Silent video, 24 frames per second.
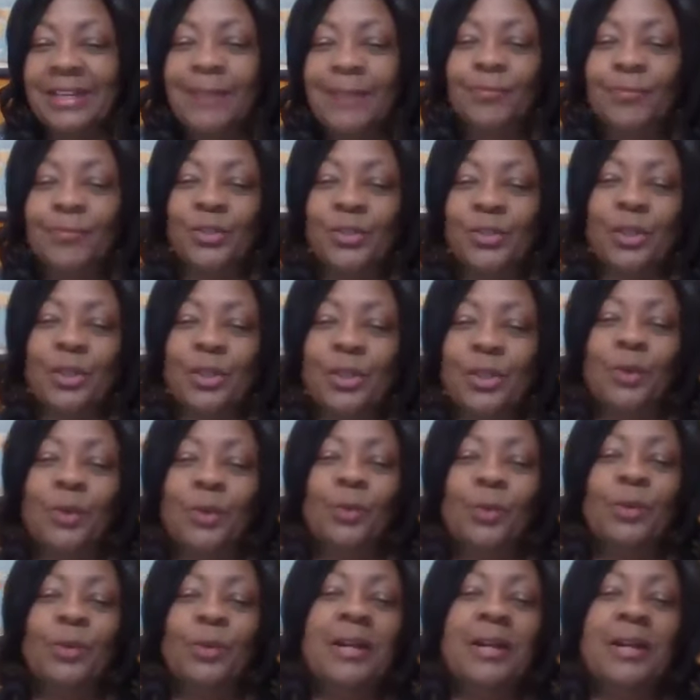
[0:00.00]
So
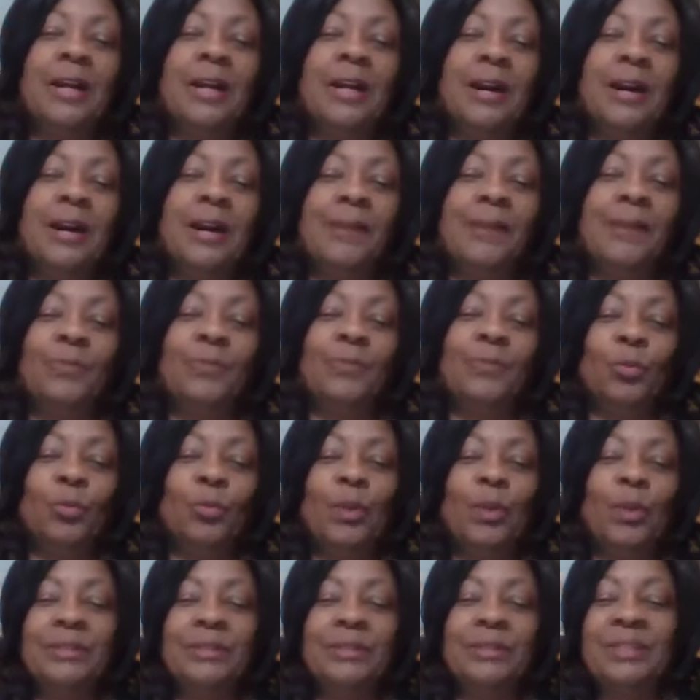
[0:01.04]

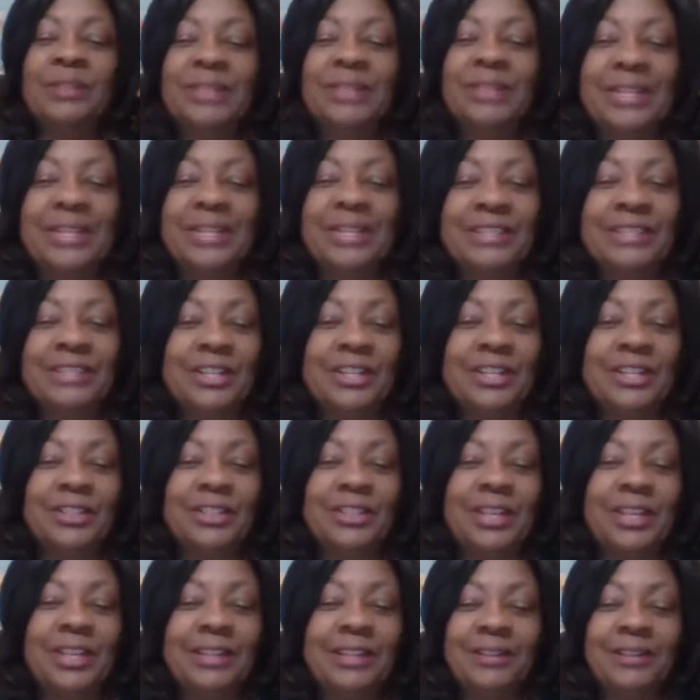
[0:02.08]
what are the things
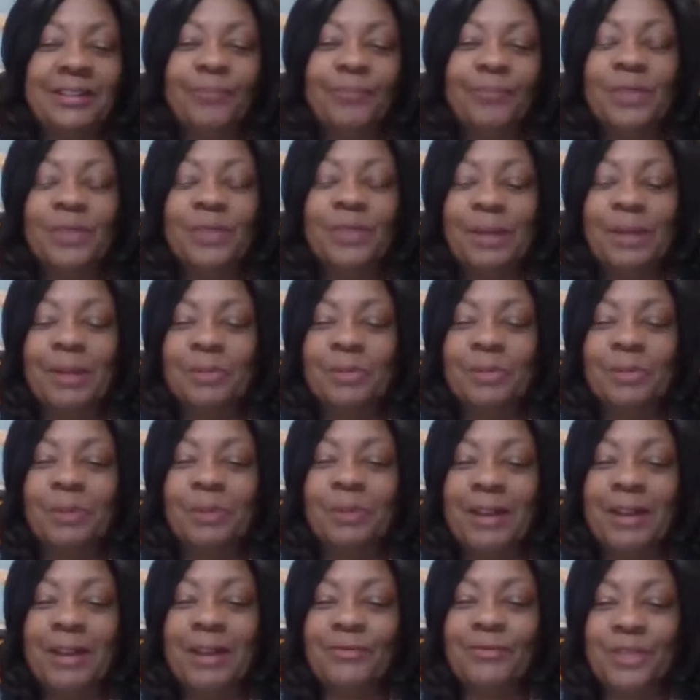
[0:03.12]
that come to
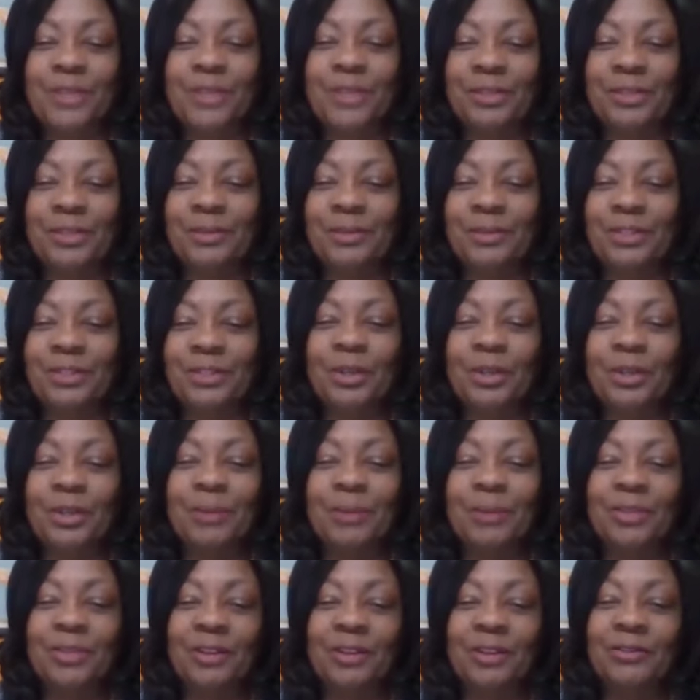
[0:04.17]
mind for you in terms
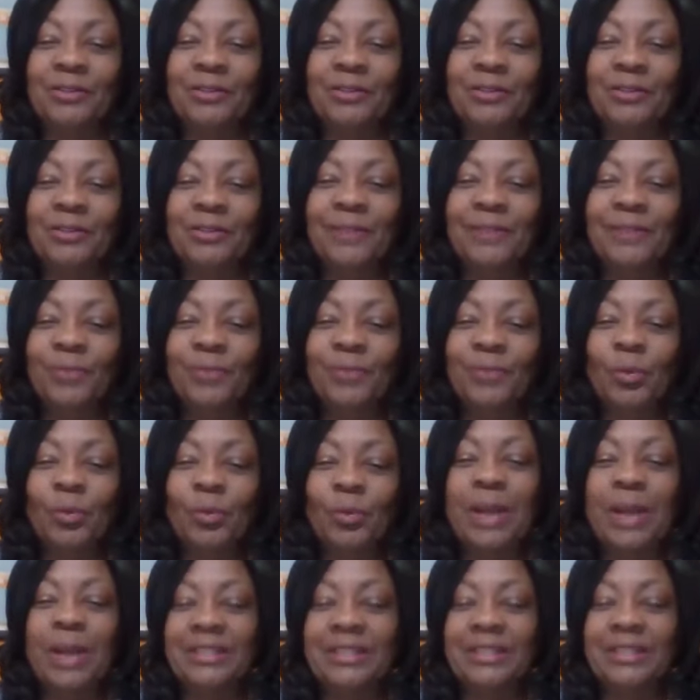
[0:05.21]
of why
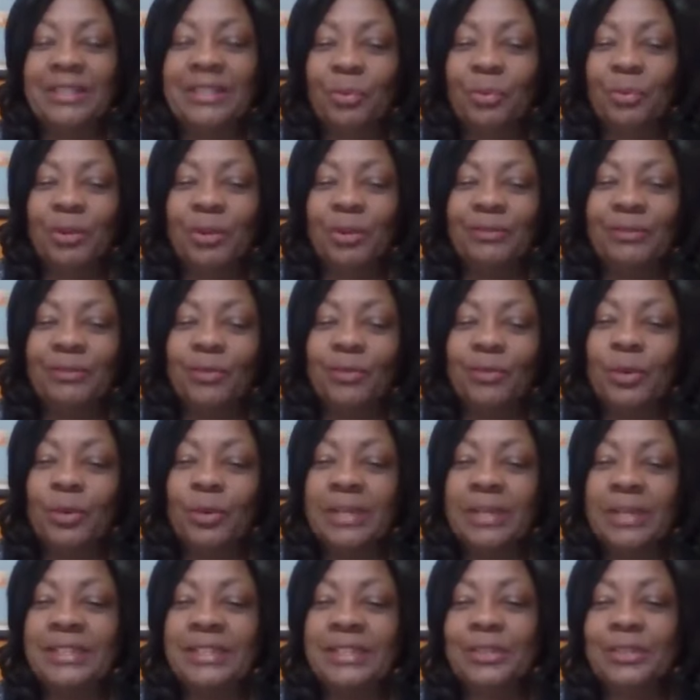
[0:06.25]
it's important for
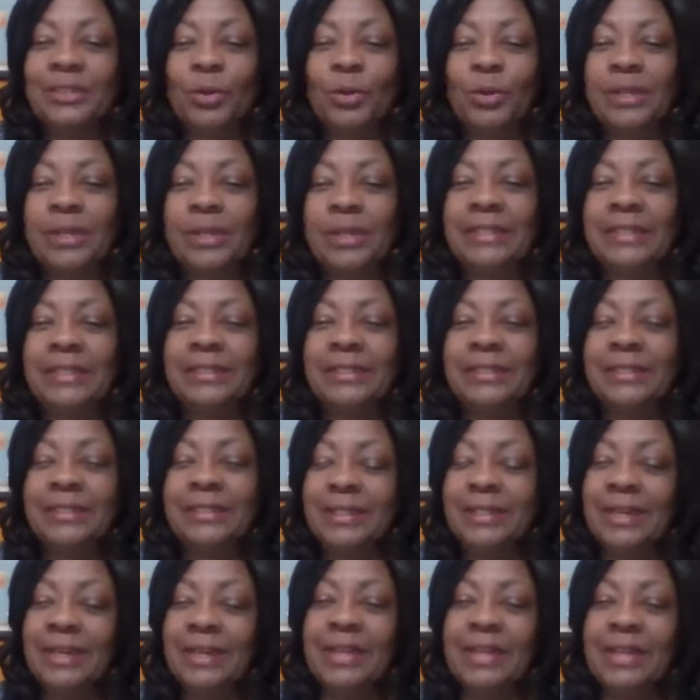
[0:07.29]
historians
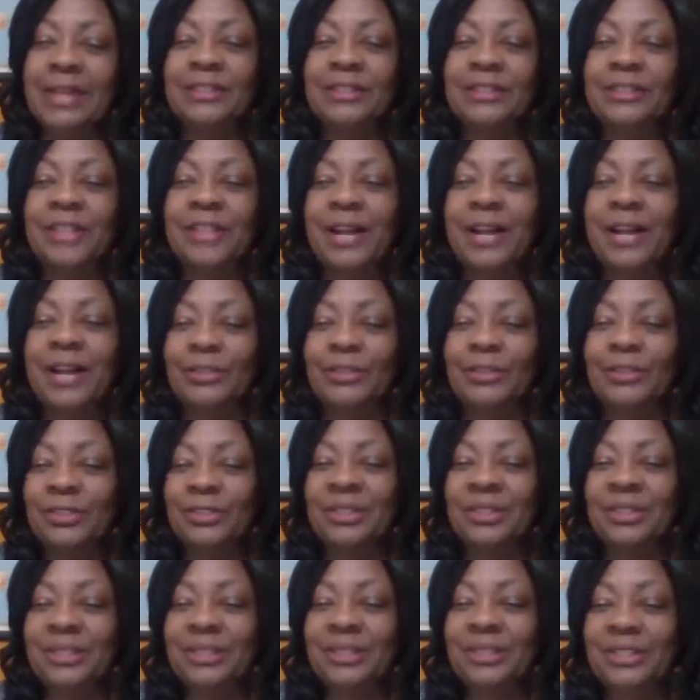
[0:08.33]
and scholars to
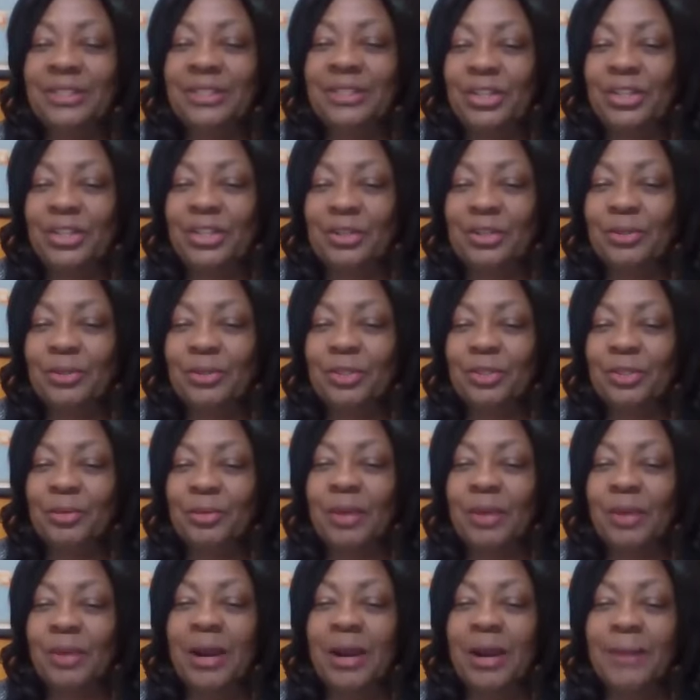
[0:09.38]
continue
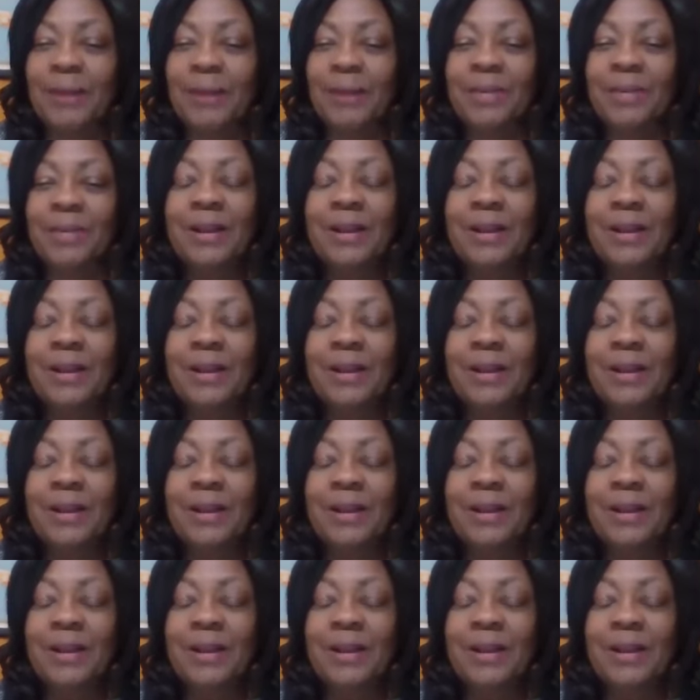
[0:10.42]
to